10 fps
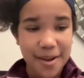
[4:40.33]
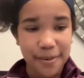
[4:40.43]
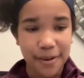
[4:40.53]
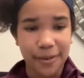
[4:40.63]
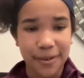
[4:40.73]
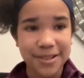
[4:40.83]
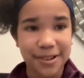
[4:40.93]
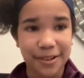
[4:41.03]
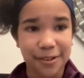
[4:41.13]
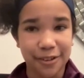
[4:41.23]
But
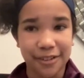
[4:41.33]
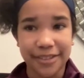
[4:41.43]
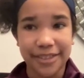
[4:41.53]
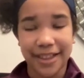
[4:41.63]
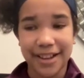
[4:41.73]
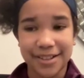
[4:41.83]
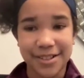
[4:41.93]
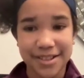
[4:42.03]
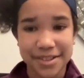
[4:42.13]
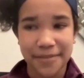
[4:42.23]
also like
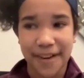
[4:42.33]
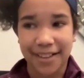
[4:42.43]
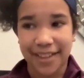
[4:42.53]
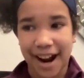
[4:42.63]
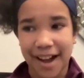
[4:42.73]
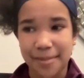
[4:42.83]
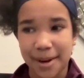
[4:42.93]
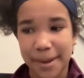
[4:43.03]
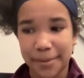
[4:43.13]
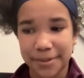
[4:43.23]
just the fact that I've been
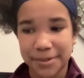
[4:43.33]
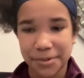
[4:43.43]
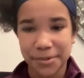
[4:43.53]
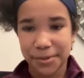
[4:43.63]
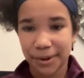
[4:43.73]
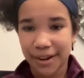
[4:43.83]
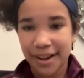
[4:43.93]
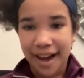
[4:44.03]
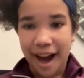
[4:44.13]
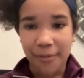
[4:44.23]
able to
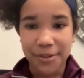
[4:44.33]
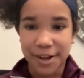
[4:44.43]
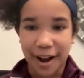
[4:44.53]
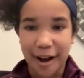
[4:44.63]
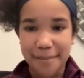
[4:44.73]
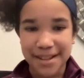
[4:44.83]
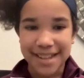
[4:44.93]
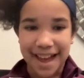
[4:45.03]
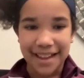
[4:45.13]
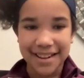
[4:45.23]
have a job at
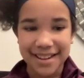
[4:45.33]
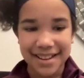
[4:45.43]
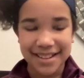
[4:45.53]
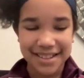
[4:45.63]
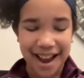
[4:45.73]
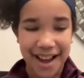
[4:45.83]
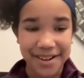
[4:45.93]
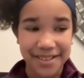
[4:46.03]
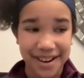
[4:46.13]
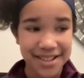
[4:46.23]
10, it's kind
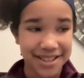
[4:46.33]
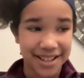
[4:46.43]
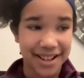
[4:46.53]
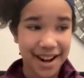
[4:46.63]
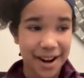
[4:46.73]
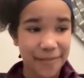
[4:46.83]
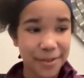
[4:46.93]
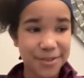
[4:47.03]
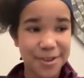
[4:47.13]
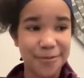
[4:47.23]
of crazy. And I
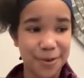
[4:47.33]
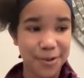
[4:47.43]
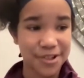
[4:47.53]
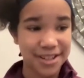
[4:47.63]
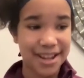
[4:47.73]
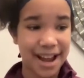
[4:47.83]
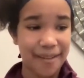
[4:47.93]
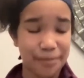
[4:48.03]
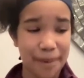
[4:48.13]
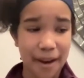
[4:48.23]
feel so fortunate to
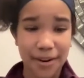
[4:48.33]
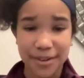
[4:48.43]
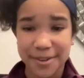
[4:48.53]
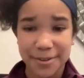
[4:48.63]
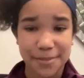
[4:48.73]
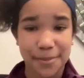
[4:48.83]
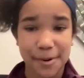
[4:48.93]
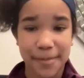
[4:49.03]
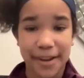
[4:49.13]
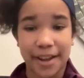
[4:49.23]
have parents who
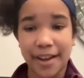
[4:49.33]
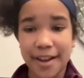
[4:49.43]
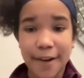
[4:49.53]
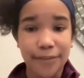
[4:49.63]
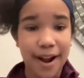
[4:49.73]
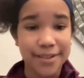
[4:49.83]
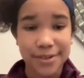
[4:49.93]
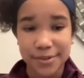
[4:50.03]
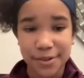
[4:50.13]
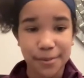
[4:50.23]
support me, friends
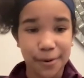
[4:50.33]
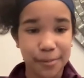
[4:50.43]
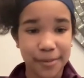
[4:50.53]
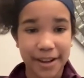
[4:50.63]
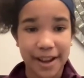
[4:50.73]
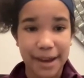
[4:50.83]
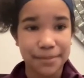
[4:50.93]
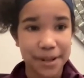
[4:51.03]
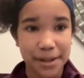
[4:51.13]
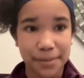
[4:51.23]
who support me, and
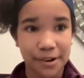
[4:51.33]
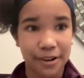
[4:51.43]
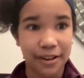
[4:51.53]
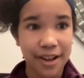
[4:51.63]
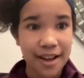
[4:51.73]
people